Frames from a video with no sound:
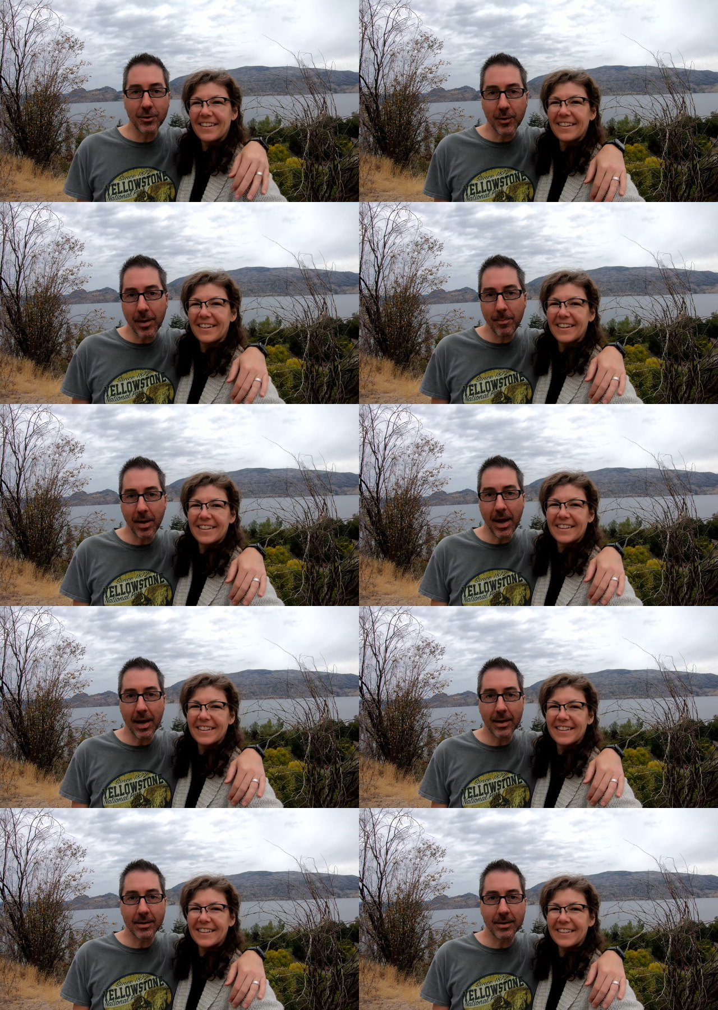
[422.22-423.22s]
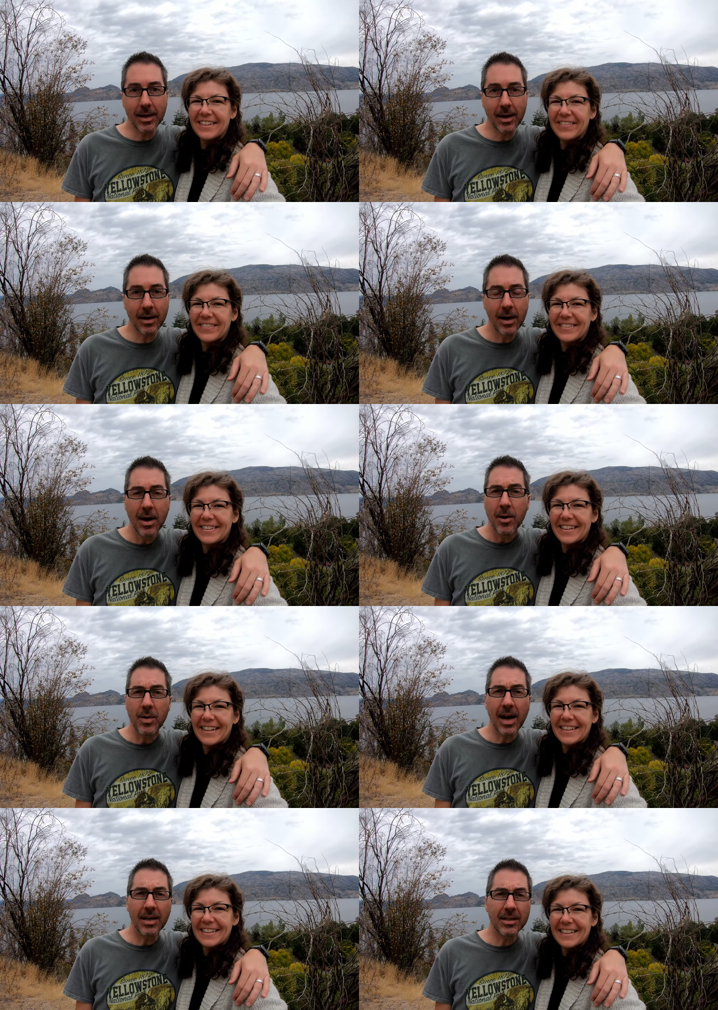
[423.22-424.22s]
Speaker 1: trip, and we
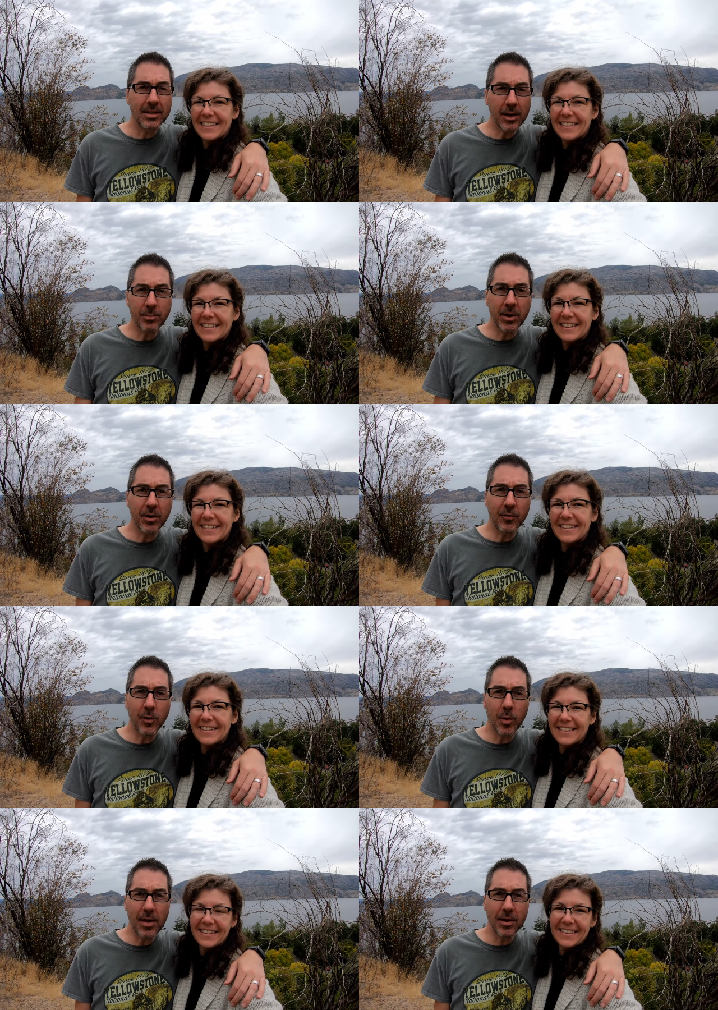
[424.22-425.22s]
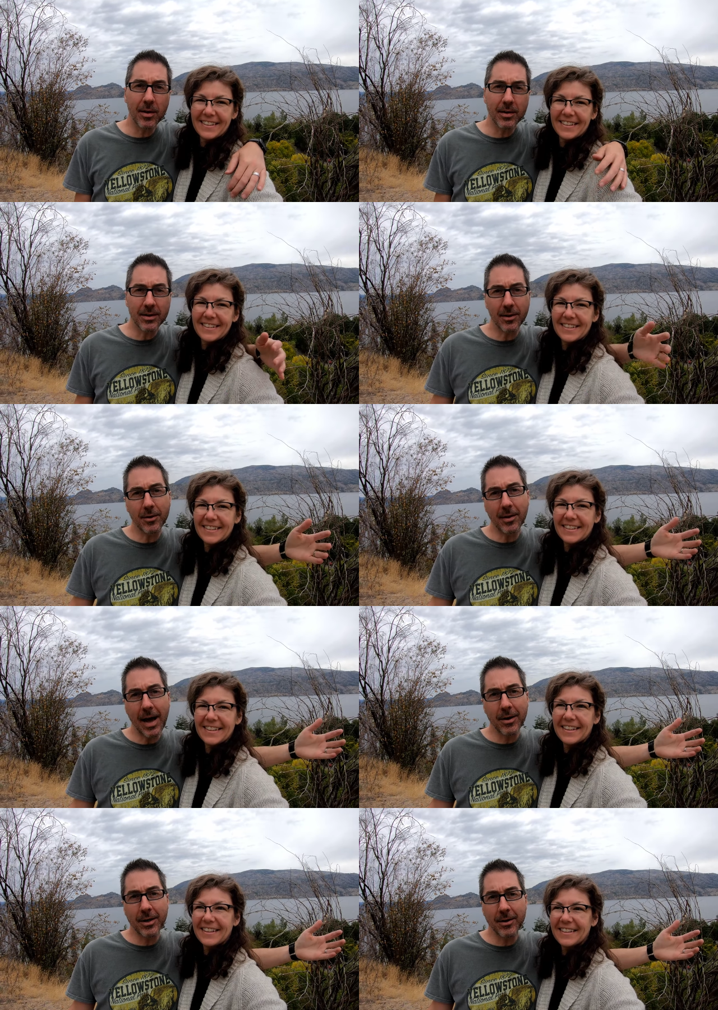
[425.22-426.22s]
had such beautiful weather. It's a little
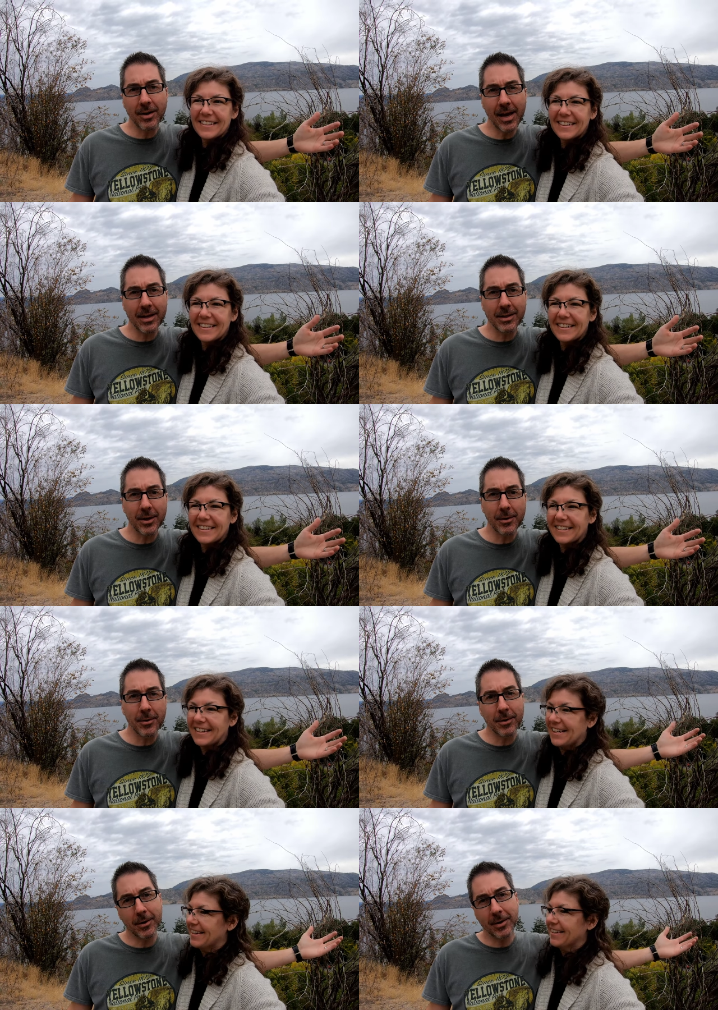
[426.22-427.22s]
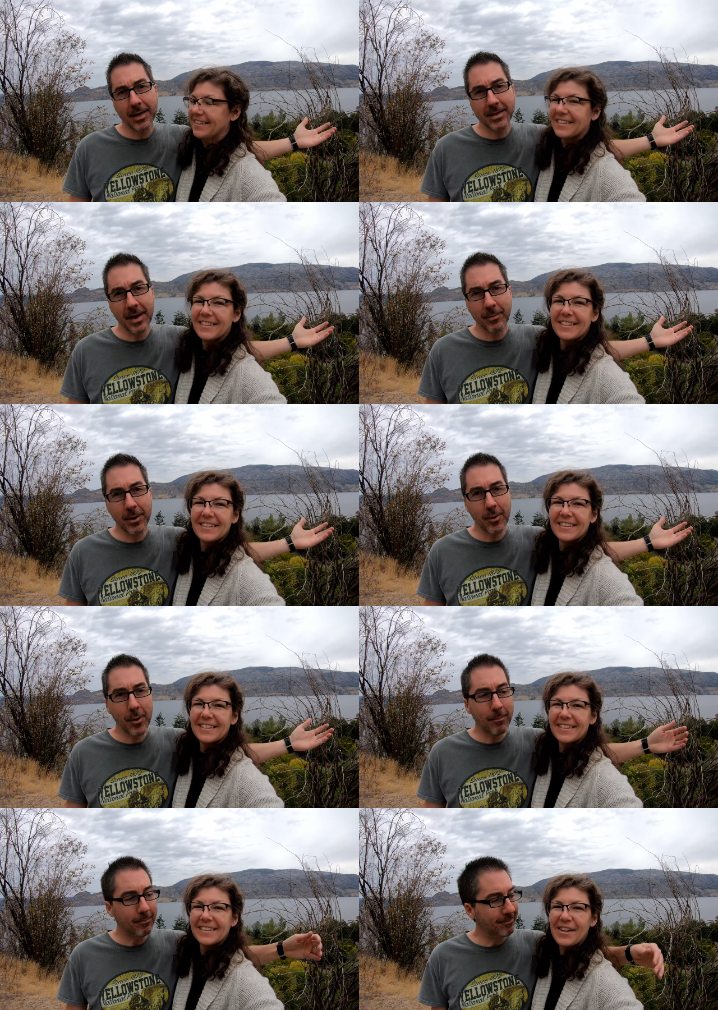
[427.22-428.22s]
cloudier today, so clearly it's time to go
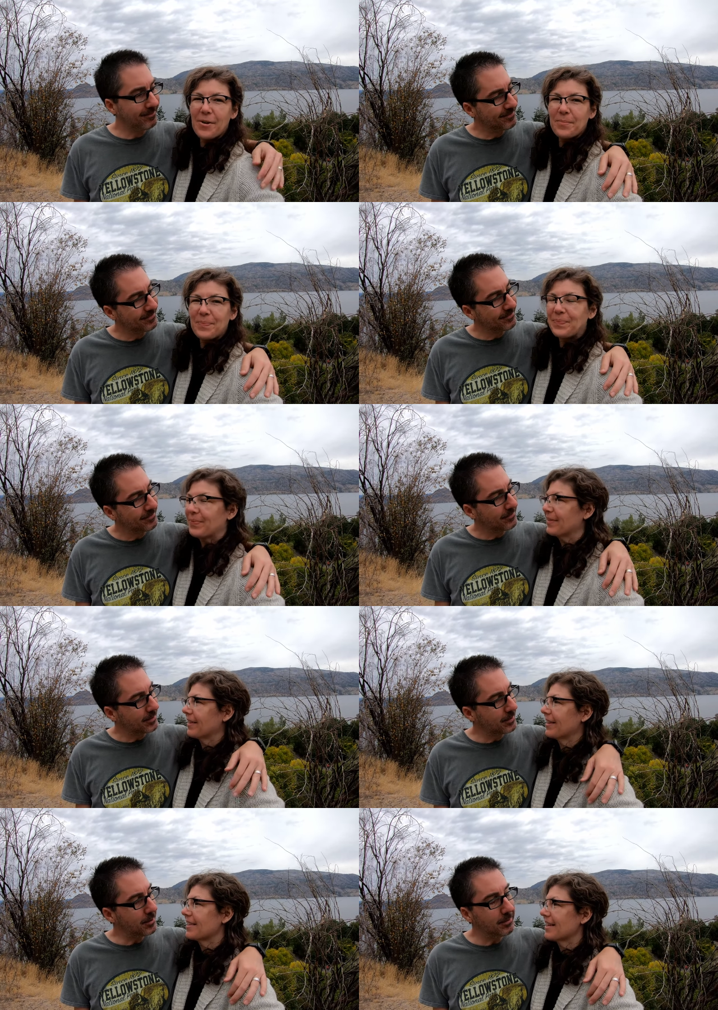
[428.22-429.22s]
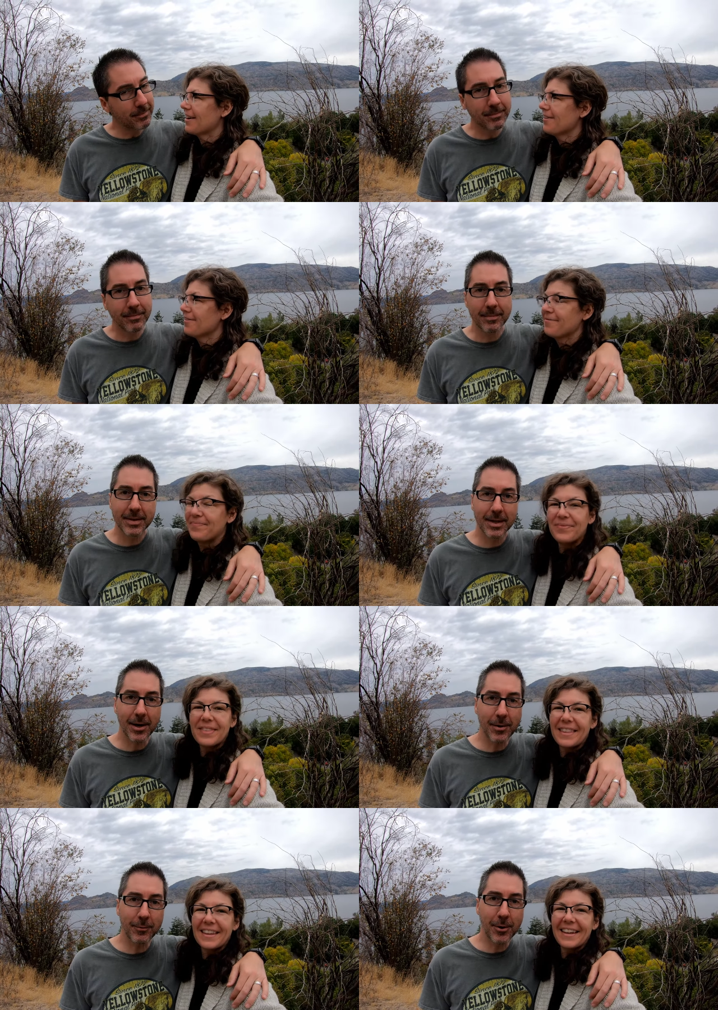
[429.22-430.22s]
home.
Speaker 2: Yep. Let's go.
Speaker 1: Let's get
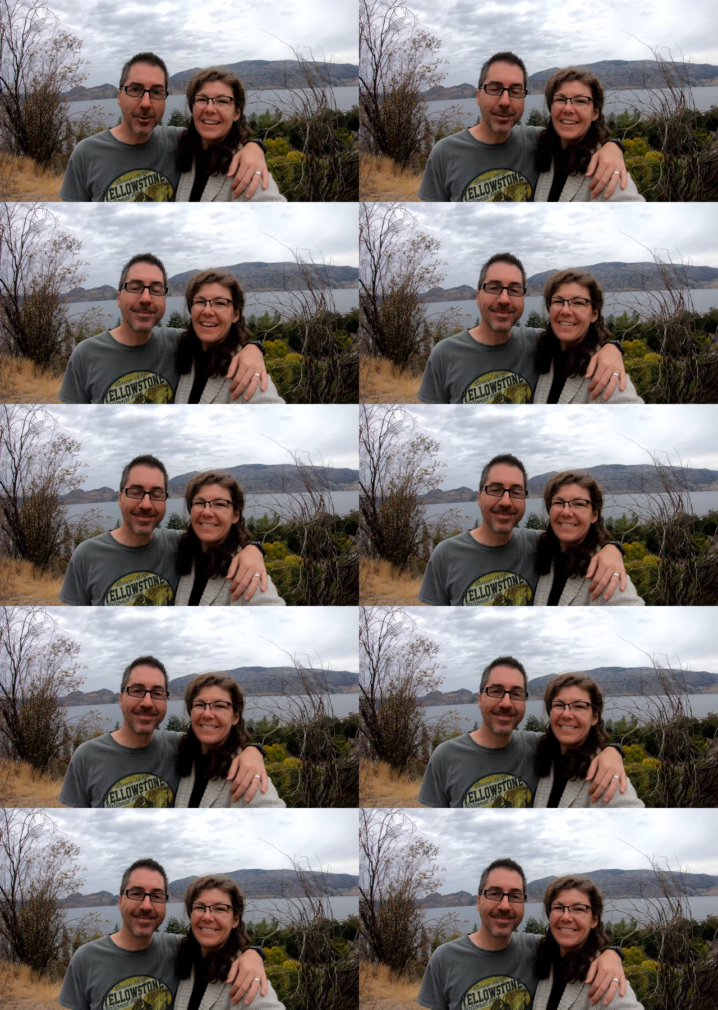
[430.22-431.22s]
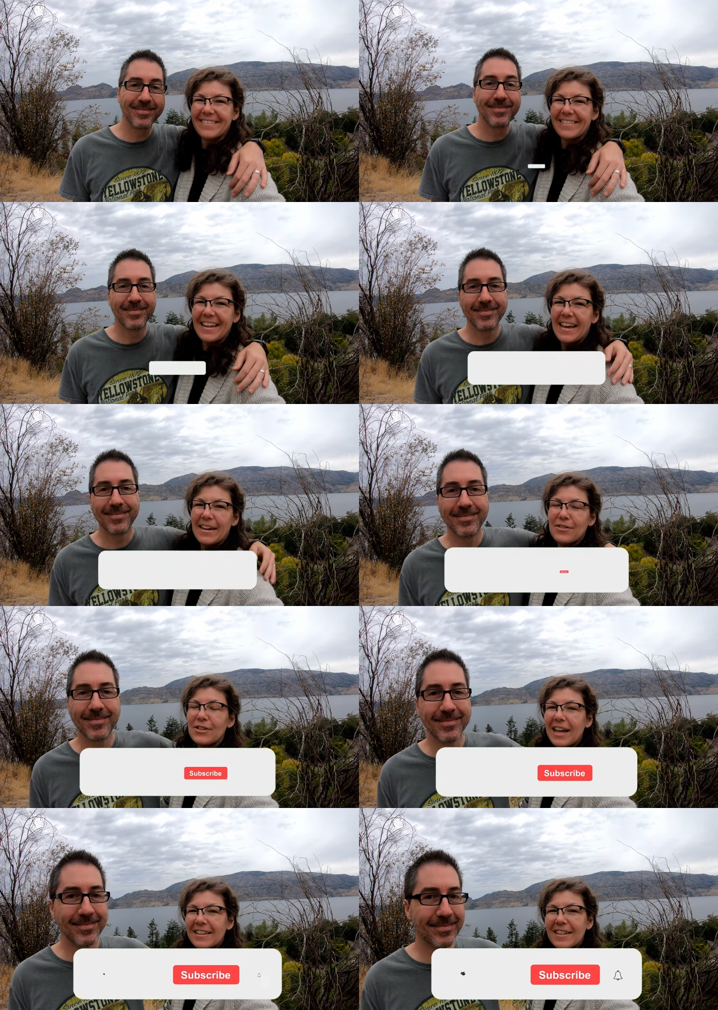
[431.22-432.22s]
on the road.
Speaker 2: Yeah. If you
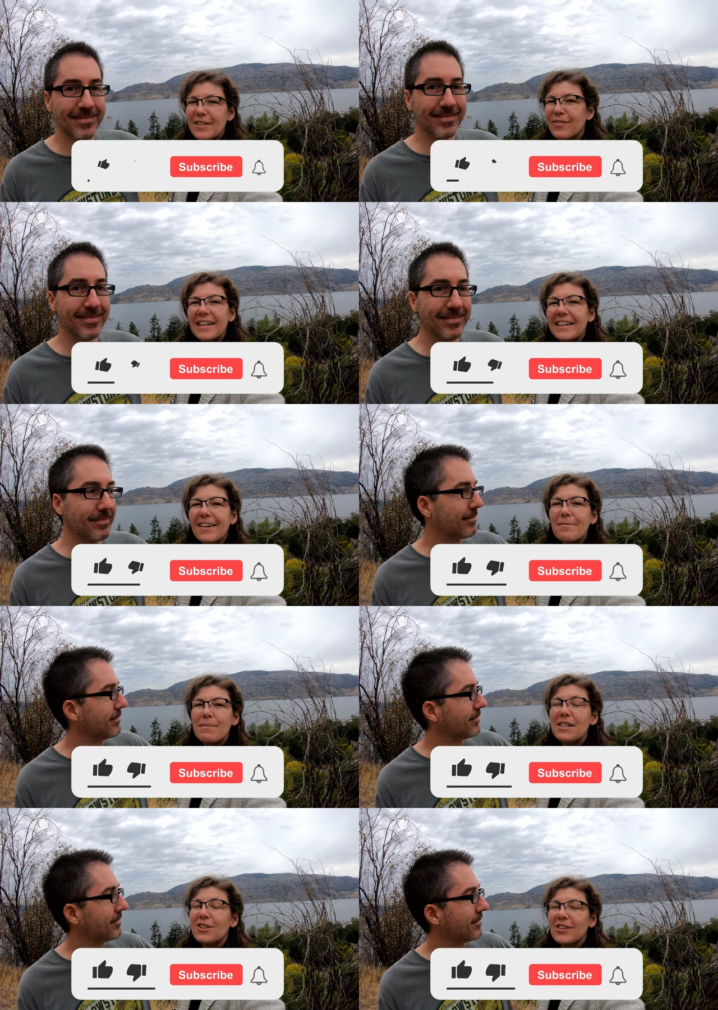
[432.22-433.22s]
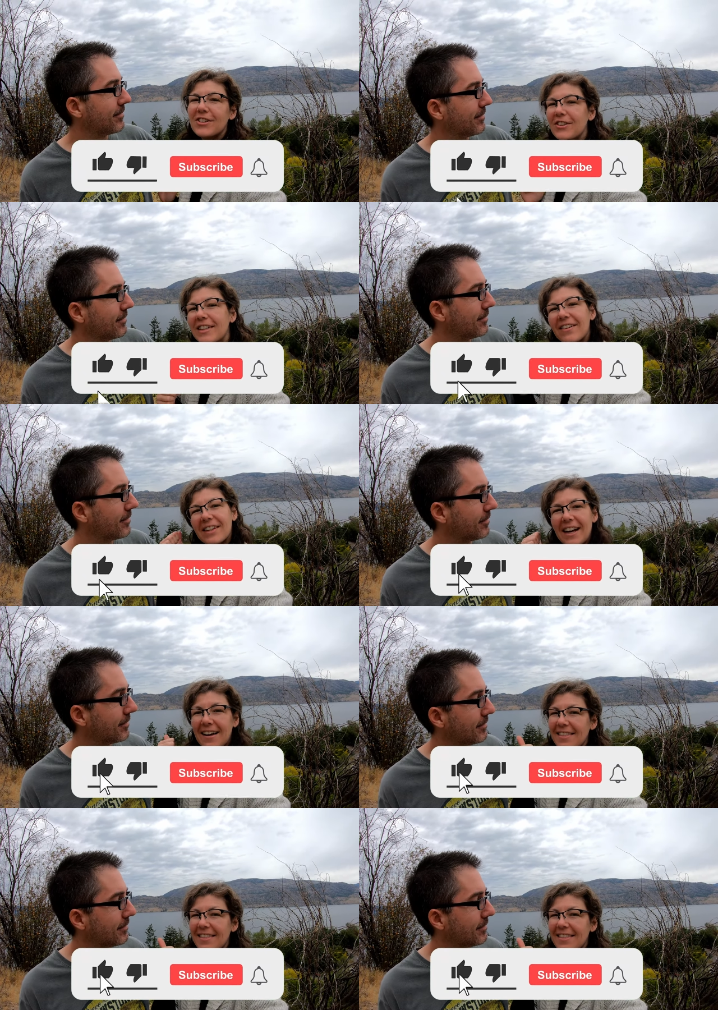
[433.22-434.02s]
like this video, be sure to give it a